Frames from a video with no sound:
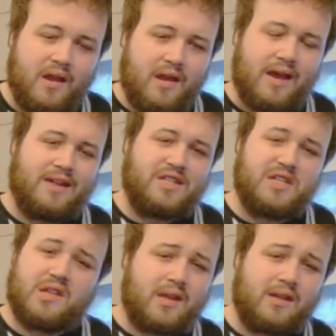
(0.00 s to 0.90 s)
And
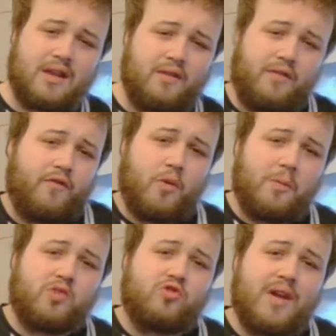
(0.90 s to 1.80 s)
Jesus had none of the
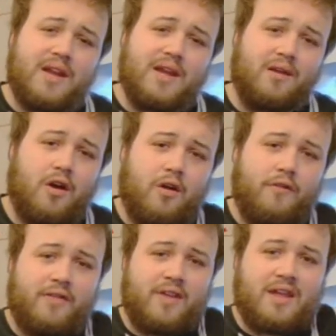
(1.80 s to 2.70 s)
formal training
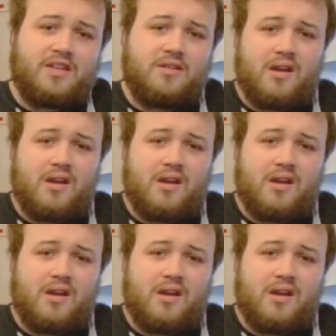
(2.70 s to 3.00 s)
of the